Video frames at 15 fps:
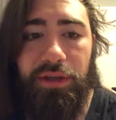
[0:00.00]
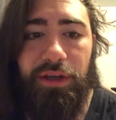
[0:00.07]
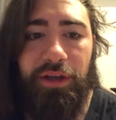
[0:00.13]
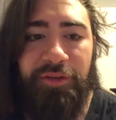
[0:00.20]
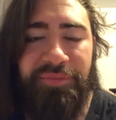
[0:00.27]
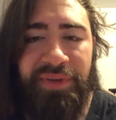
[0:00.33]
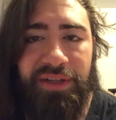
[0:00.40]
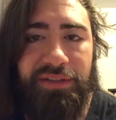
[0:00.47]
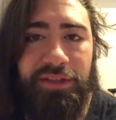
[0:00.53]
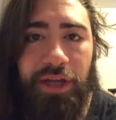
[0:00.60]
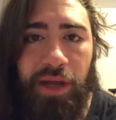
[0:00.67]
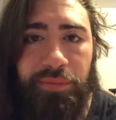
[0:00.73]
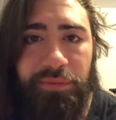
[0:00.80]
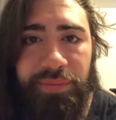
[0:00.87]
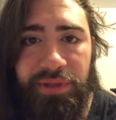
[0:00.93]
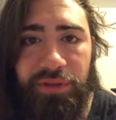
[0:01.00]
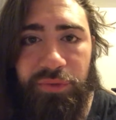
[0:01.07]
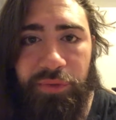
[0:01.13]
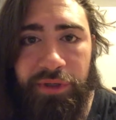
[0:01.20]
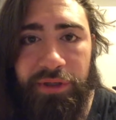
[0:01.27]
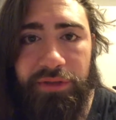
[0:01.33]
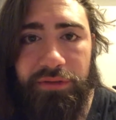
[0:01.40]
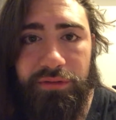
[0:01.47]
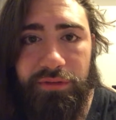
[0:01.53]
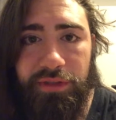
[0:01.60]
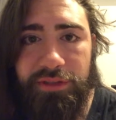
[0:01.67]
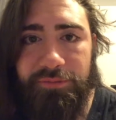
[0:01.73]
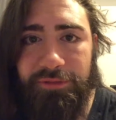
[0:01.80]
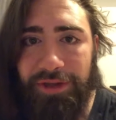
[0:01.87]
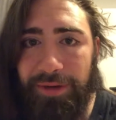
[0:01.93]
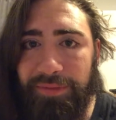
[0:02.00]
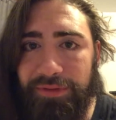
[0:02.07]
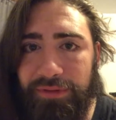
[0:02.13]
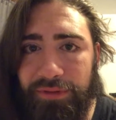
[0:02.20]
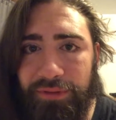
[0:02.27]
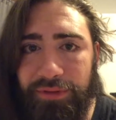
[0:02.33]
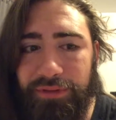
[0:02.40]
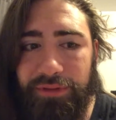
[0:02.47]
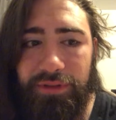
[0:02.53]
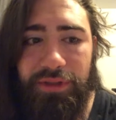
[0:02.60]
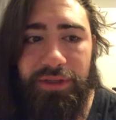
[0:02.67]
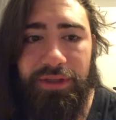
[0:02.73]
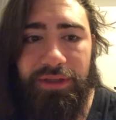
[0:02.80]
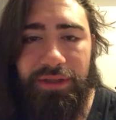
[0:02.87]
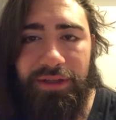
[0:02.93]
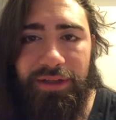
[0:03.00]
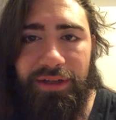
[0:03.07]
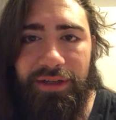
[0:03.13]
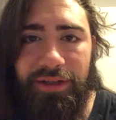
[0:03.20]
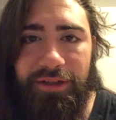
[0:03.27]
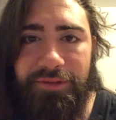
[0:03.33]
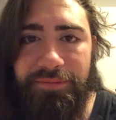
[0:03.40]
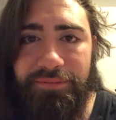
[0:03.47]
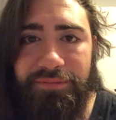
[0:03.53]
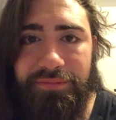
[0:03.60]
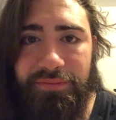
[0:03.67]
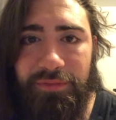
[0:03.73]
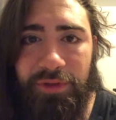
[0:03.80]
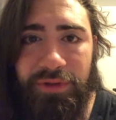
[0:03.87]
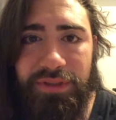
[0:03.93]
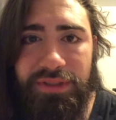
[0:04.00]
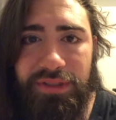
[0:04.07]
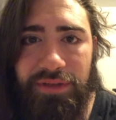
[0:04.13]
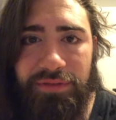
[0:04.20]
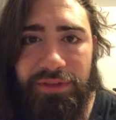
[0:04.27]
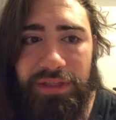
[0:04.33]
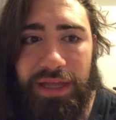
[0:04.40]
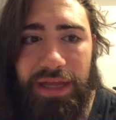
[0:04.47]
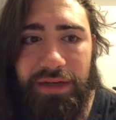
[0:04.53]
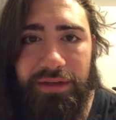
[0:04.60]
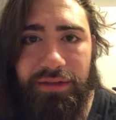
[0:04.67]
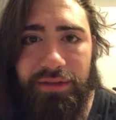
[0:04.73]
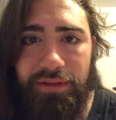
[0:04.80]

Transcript: About to hop up in the Word, get some time with the Lord. Always loving that.